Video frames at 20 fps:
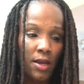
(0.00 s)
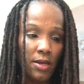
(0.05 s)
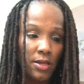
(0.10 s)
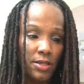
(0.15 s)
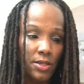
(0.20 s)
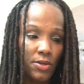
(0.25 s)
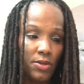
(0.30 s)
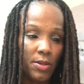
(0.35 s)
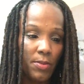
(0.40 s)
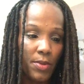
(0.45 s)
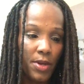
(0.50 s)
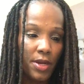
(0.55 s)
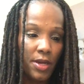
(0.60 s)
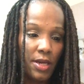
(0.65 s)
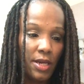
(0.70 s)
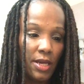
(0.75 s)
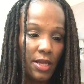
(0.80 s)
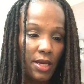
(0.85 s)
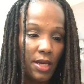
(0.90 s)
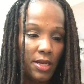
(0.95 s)
So I'm going
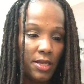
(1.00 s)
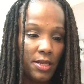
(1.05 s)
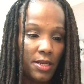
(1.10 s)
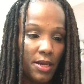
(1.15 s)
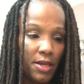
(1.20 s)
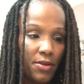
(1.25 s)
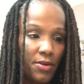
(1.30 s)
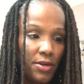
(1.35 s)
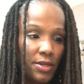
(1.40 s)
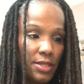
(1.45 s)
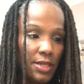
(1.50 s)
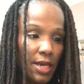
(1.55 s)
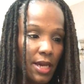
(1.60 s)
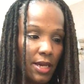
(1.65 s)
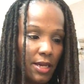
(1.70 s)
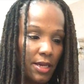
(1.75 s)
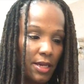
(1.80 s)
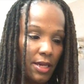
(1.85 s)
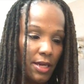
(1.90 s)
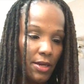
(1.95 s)
to get another
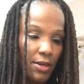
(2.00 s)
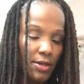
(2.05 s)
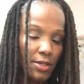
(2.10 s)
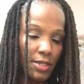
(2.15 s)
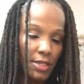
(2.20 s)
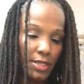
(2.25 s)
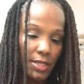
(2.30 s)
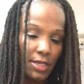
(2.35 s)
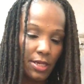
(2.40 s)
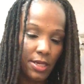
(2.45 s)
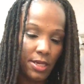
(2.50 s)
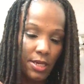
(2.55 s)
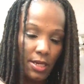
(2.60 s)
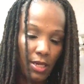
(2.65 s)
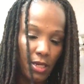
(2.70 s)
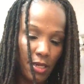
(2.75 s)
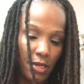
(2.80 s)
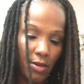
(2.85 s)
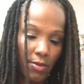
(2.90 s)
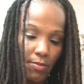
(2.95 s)
deck here just to
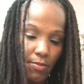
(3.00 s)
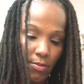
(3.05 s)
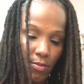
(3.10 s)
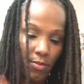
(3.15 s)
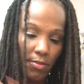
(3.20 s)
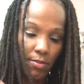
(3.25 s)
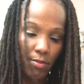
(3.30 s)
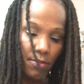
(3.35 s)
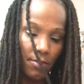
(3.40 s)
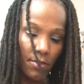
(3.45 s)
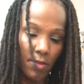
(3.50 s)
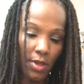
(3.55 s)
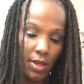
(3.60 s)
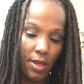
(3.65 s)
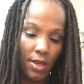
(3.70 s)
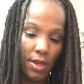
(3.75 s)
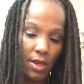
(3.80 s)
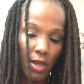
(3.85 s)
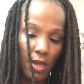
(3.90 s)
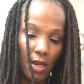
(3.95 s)
get an
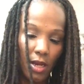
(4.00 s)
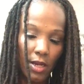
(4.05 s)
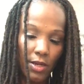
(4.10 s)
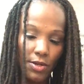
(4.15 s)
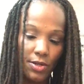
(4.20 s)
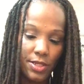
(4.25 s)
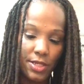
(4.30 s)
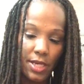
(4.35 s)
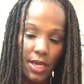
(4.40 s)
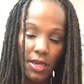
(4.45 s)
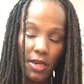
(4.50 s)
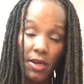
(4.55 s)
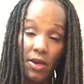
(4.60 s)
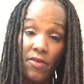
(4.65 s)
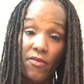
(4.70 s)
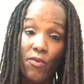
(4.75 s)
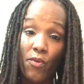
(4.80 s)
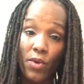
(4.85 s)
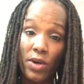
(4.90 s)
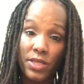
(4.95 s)
understanding
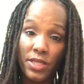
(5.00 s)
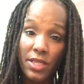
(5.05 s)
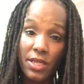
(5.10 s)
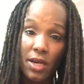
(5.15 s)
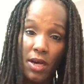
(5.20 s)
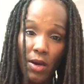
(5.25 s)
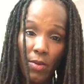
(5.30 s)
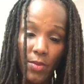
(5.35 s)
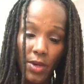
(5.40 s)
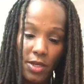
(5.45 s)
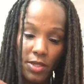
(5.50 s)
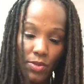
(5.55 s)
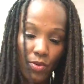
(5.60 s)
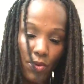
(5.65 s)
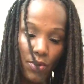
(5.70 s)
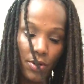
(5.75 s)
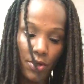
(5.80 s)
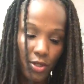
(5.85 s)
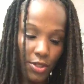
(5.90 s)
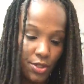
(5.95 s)
of what's coming
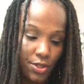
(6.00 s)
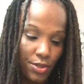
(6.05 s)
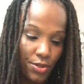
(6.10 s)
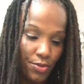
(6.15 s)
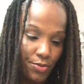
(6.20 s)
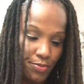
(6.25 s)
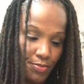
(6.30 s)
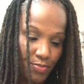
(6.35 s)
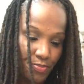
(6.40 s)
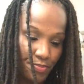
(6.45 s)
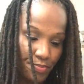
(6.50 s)
towards you.